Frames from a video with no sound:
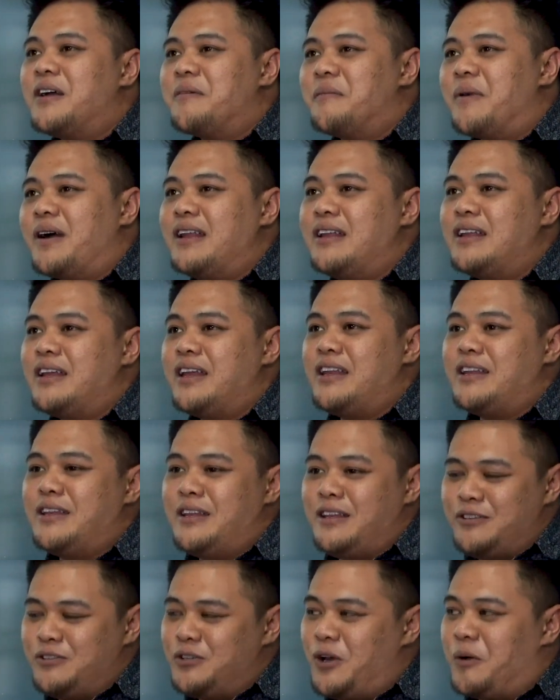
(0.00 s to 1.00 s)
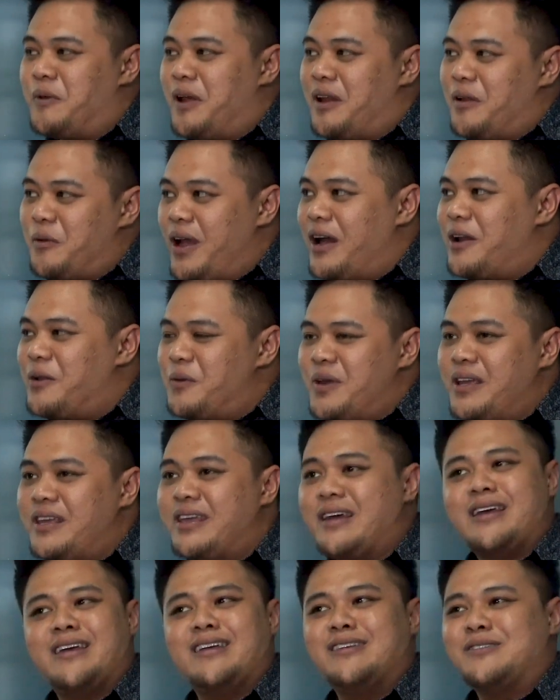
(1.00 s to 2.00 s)
But then again, this job that we are doing
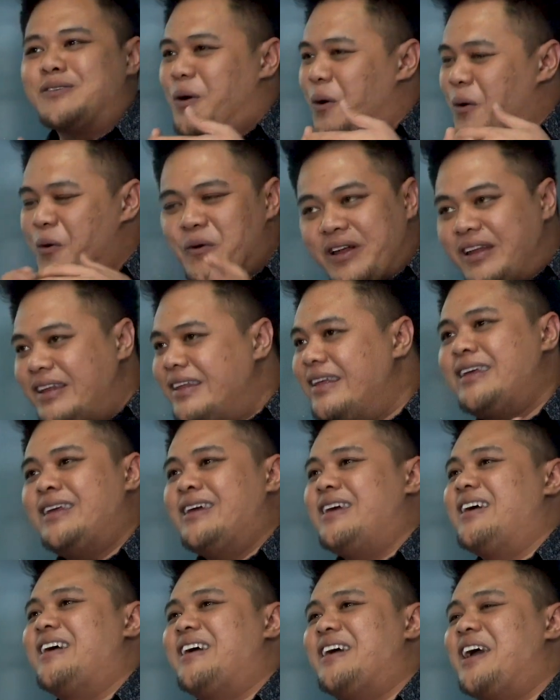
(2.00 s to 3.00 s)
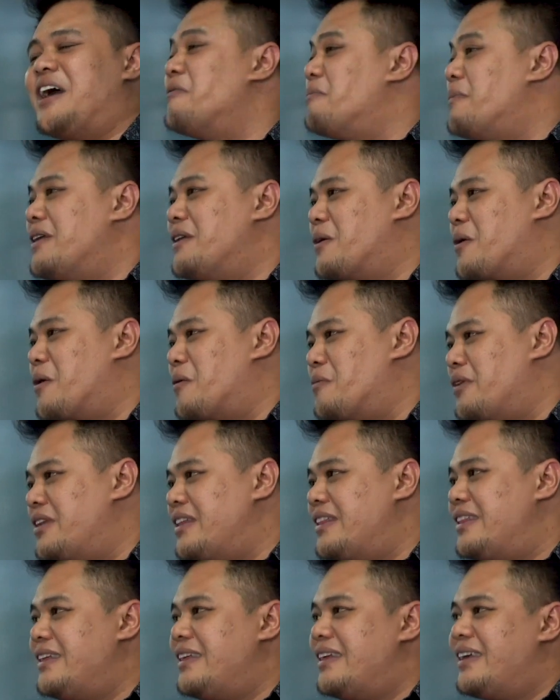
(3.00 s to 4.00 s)
here is already helping the
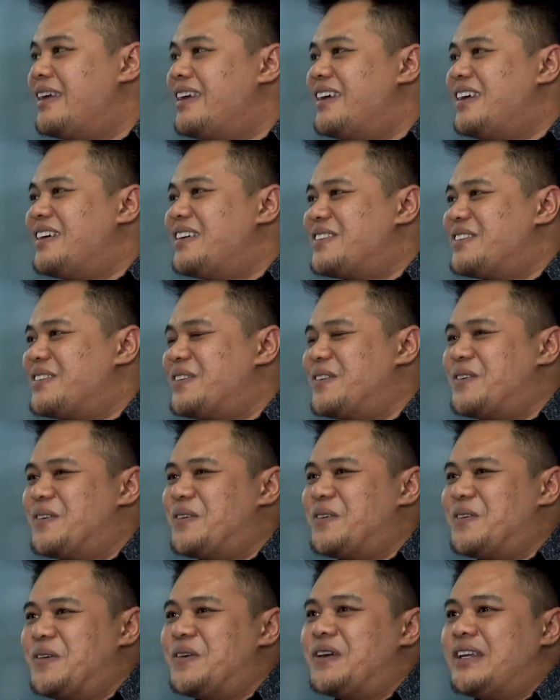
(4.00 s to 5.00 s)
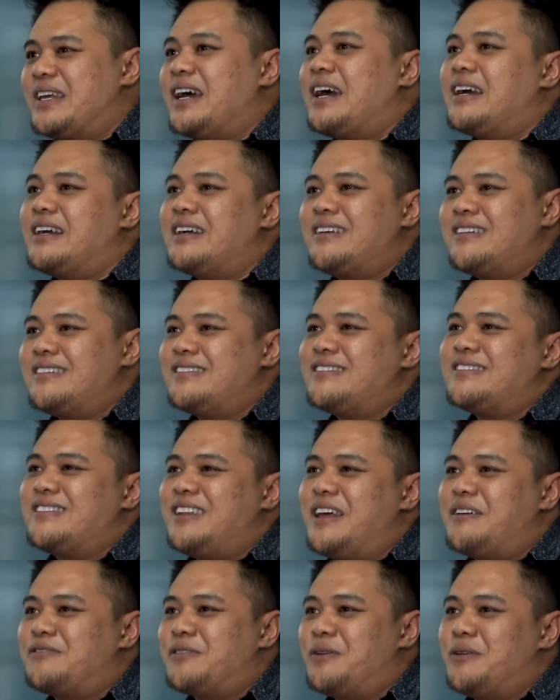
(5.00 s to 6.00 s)
community. So yeah, it's
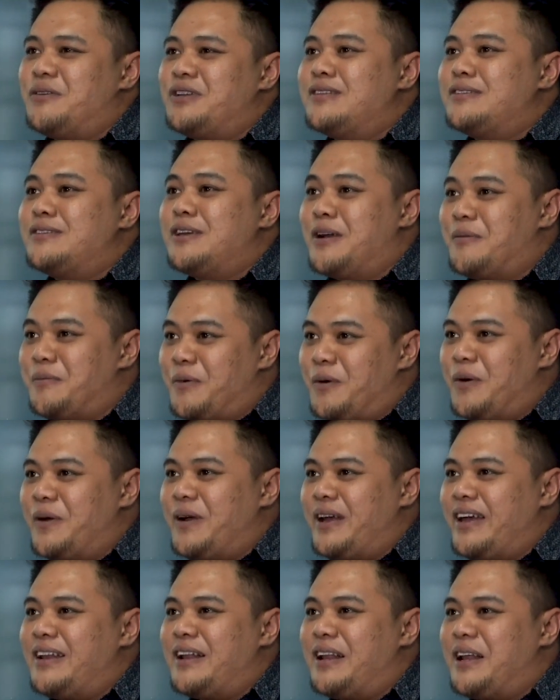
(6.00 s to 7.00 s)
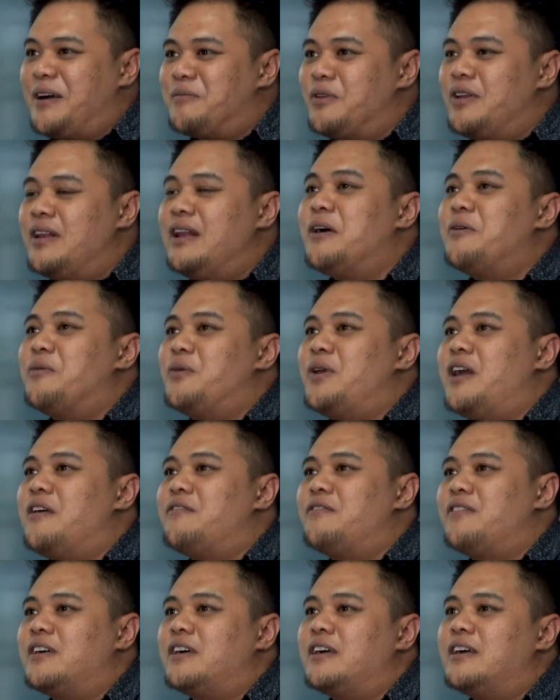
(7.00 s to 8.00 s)
Debt Solution Singapore, and Alhamdulillah, we
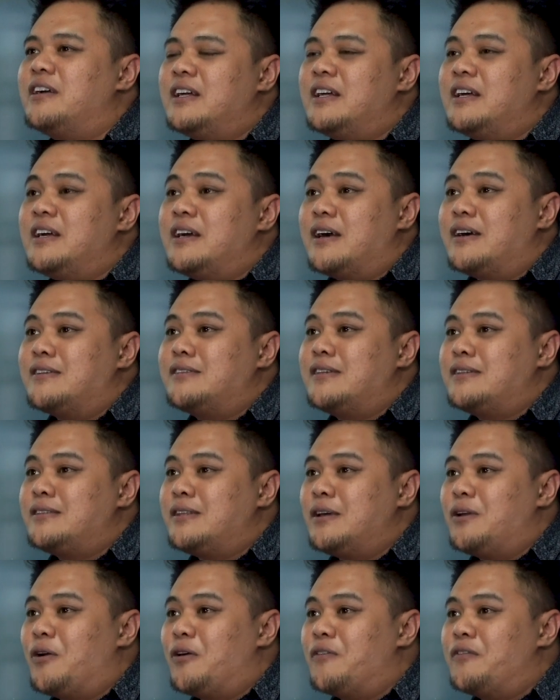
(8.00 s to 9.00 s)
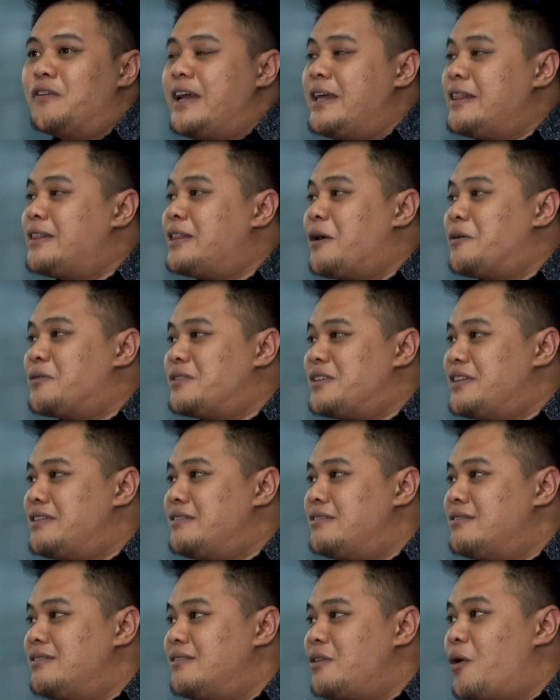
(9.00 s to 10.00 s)
have assisted over
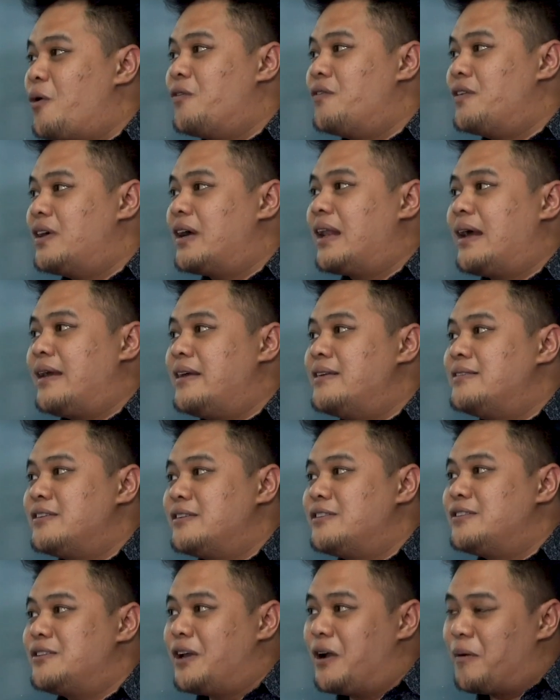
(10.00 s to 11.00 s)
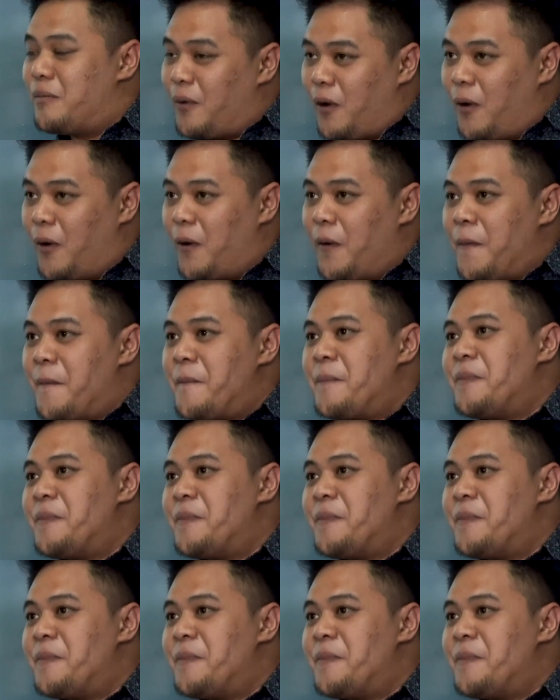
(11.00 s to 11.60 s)
8,000 clients in Singapore.